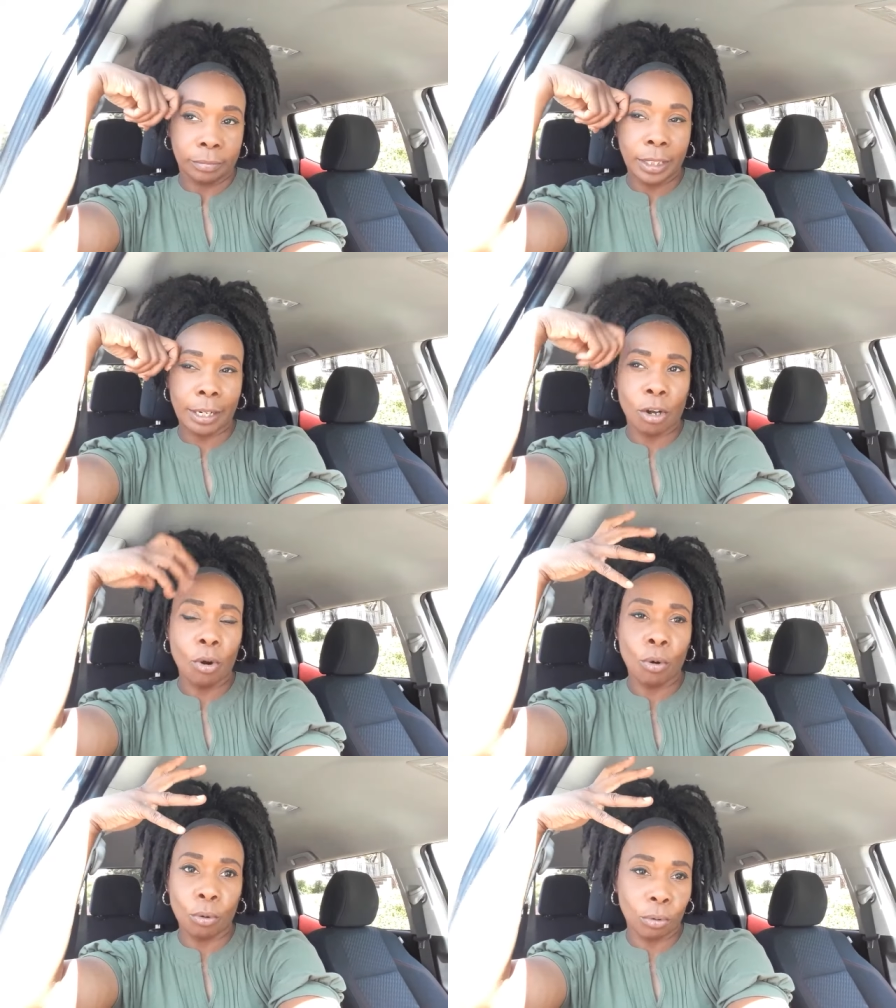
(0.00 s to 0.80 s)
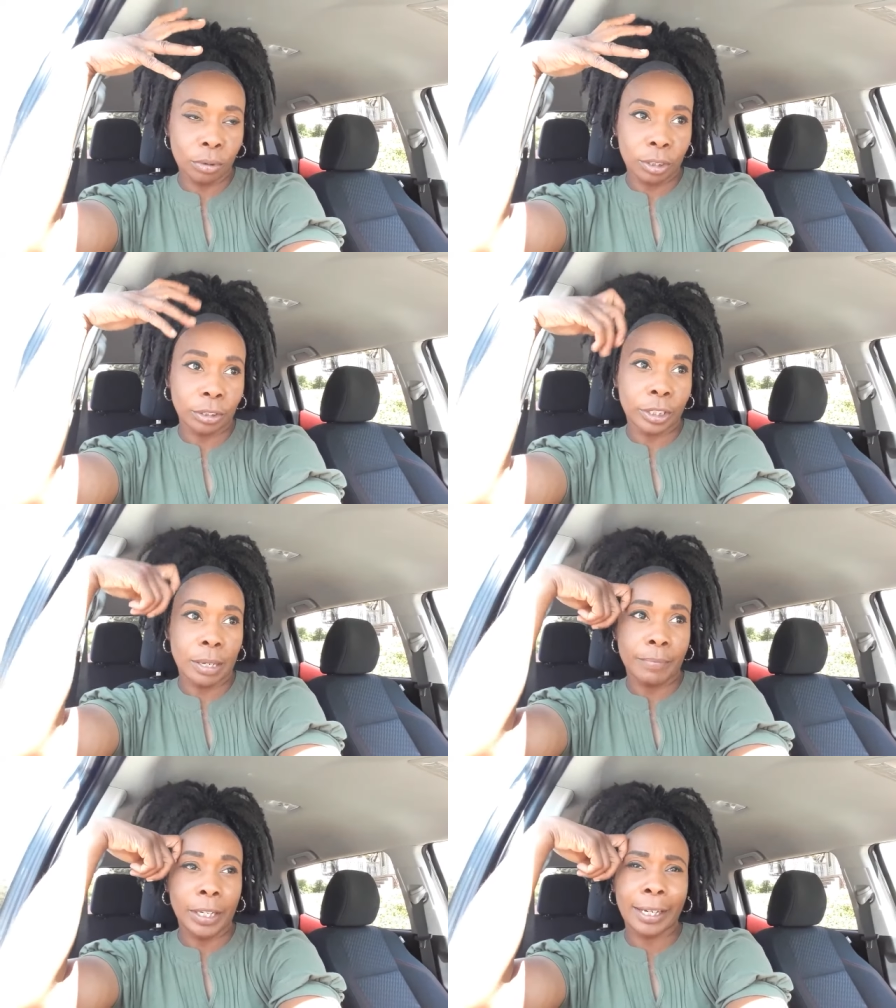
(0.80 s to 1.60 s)
like a hold or
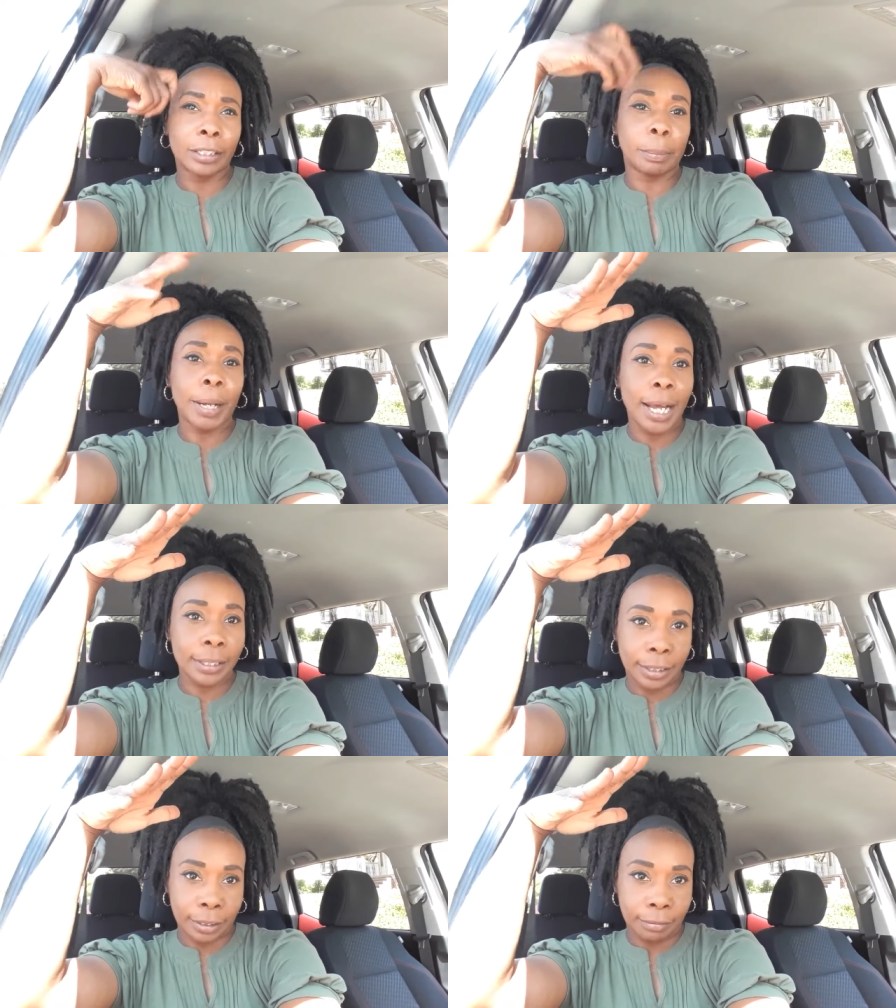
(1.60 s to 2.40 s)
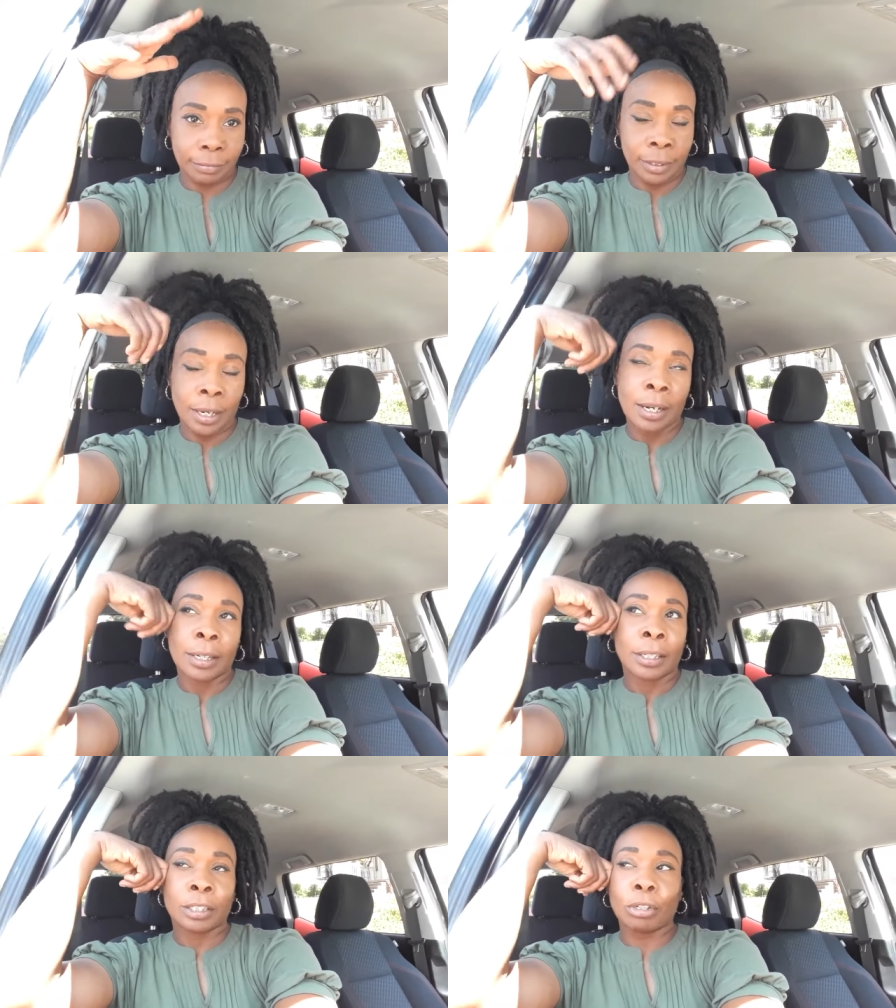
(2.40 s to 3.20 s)
something, like a deposit.
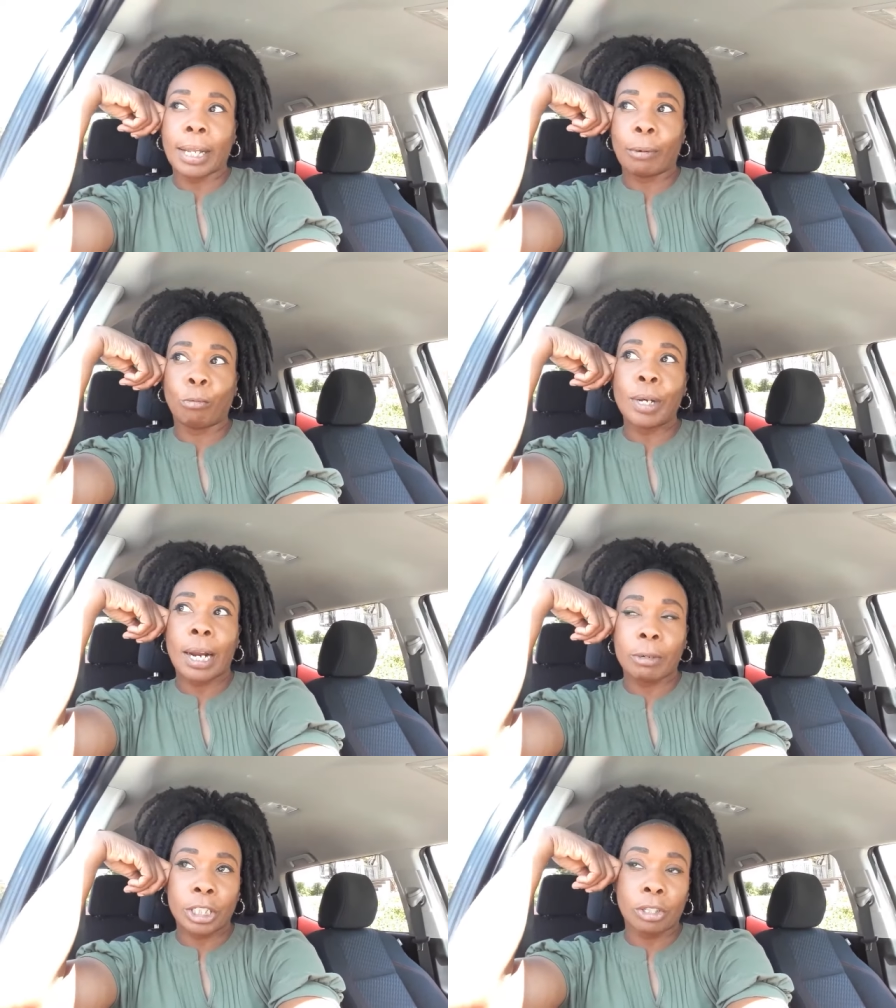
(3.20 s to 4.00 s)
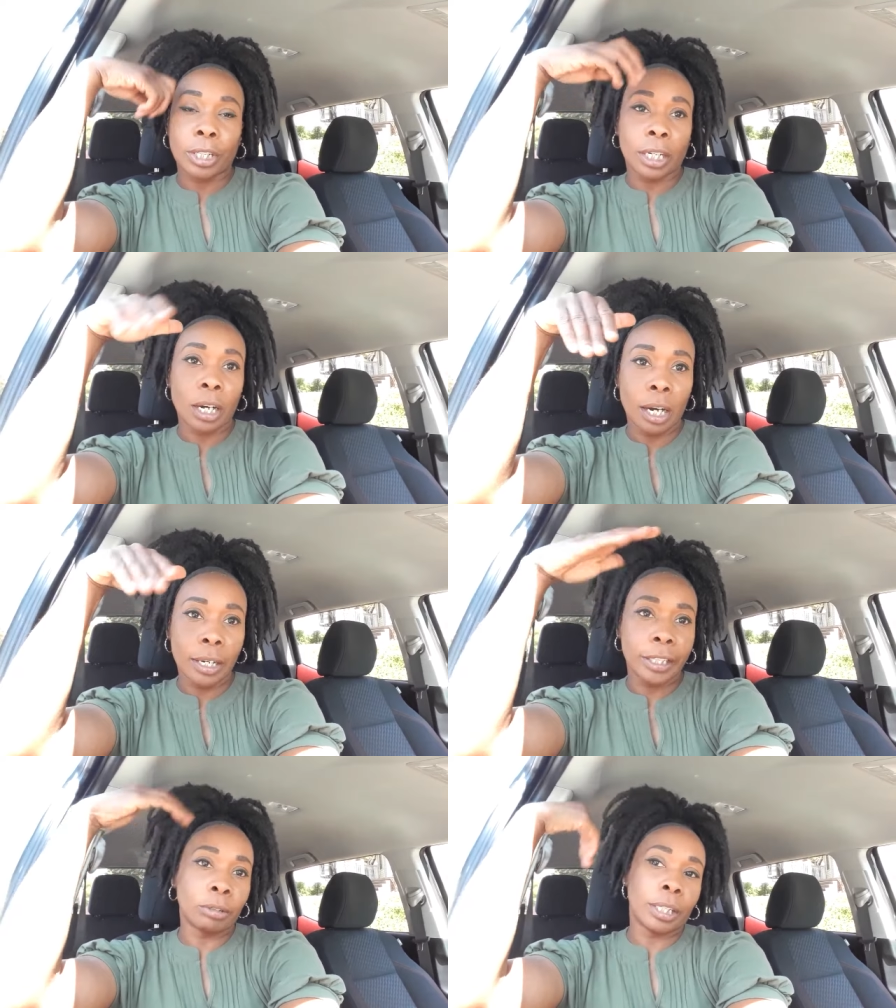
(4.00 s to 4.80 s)
So, like when I return the
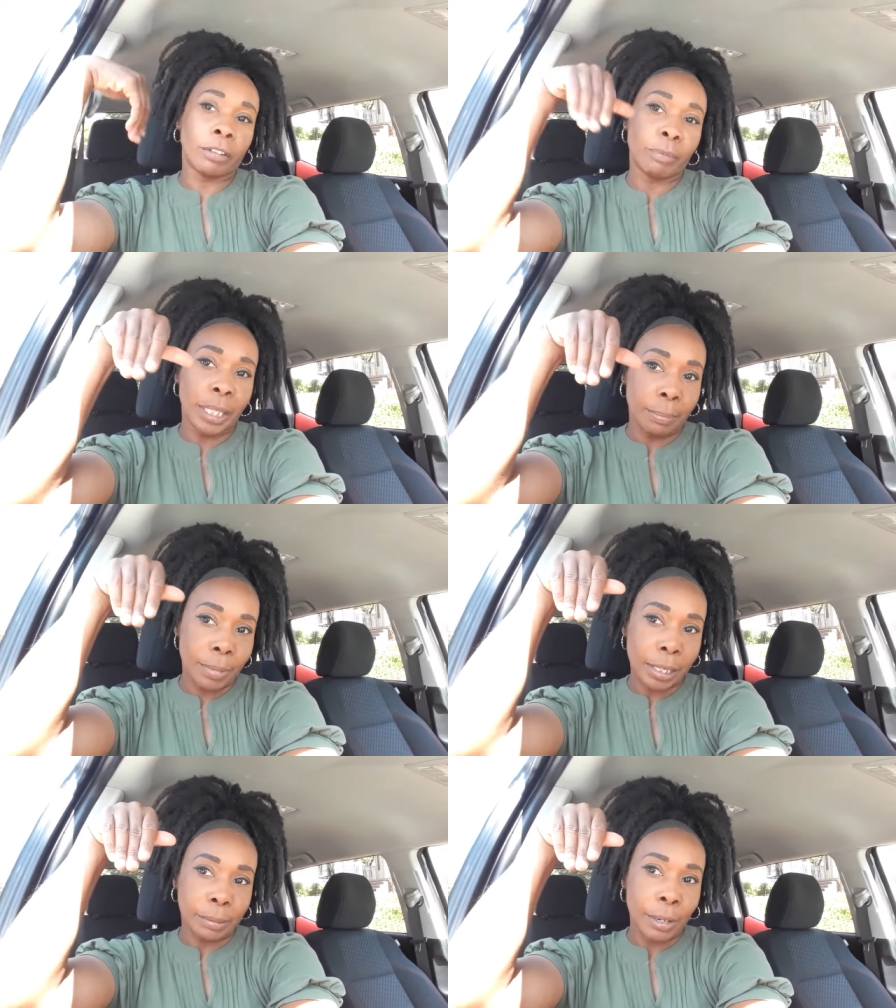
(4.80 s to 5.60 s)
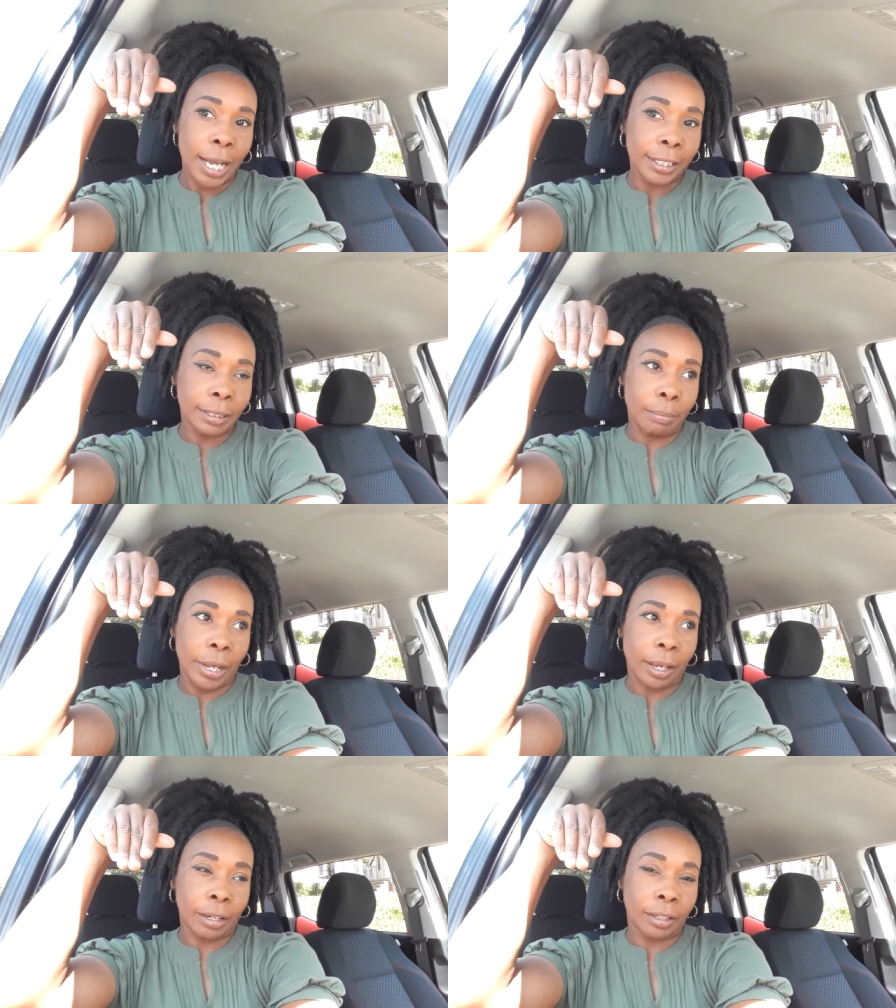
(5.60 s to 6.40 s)
car, they'll give me the, my deposit
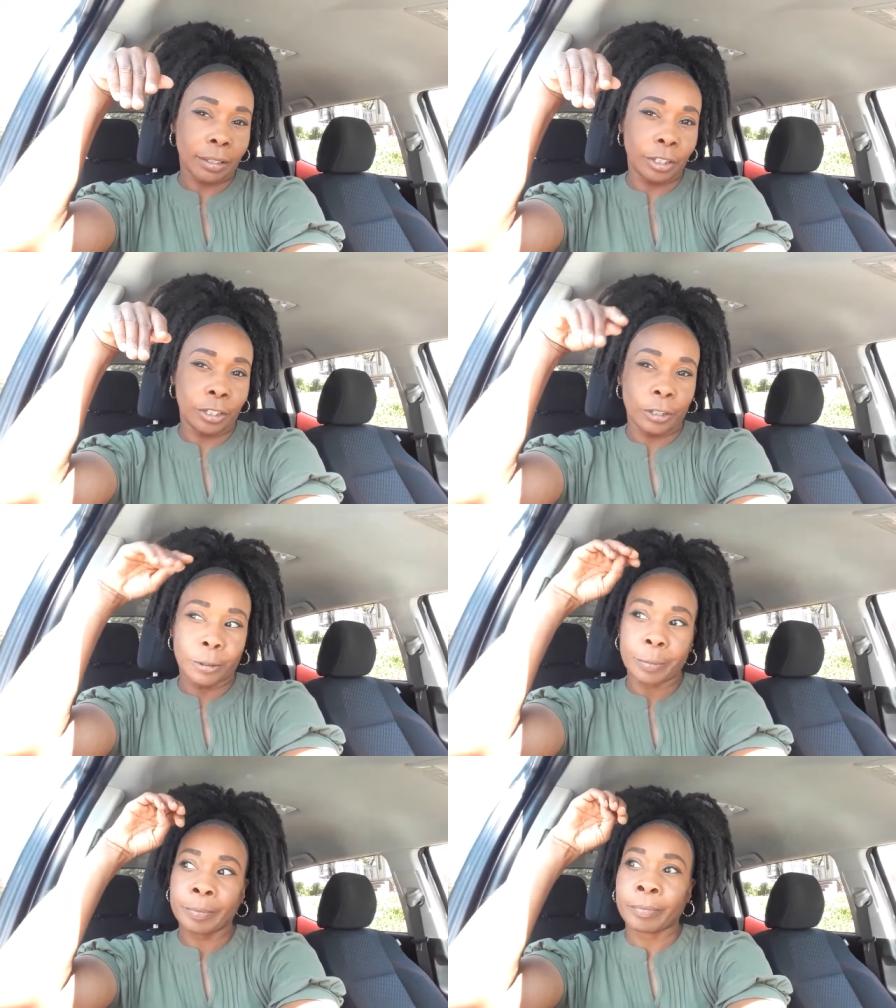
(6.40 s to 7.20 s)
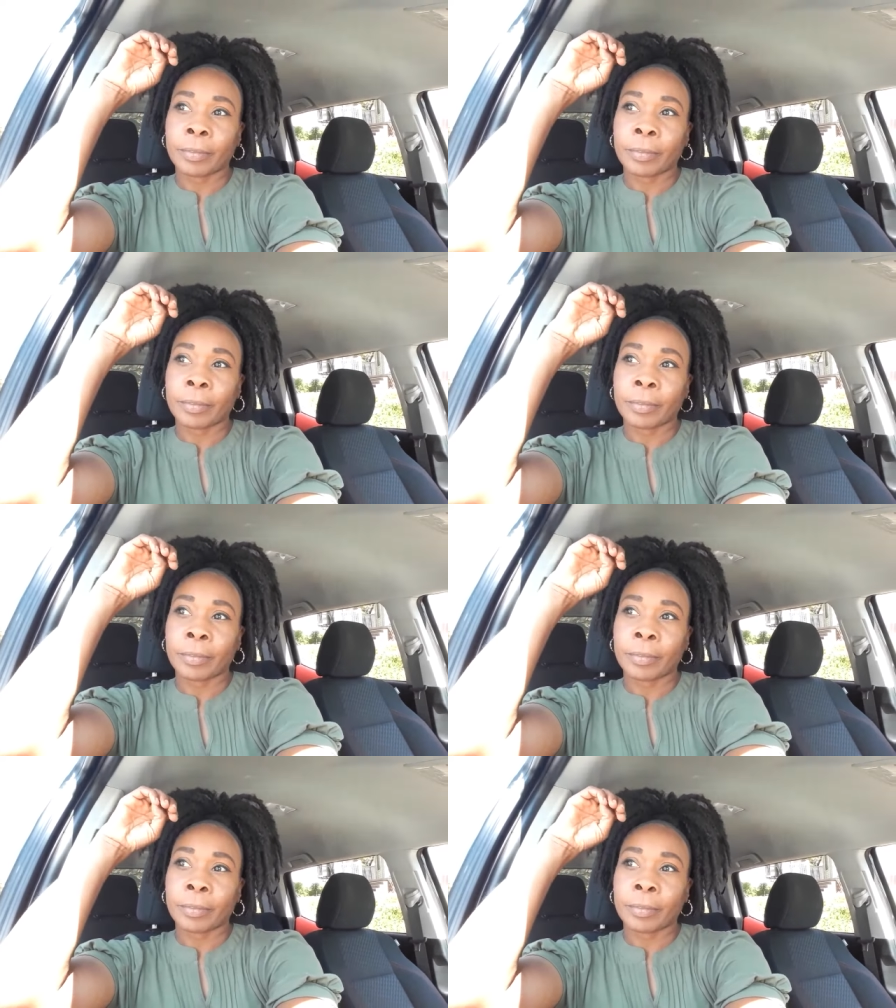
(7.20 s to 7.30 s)
back, you know.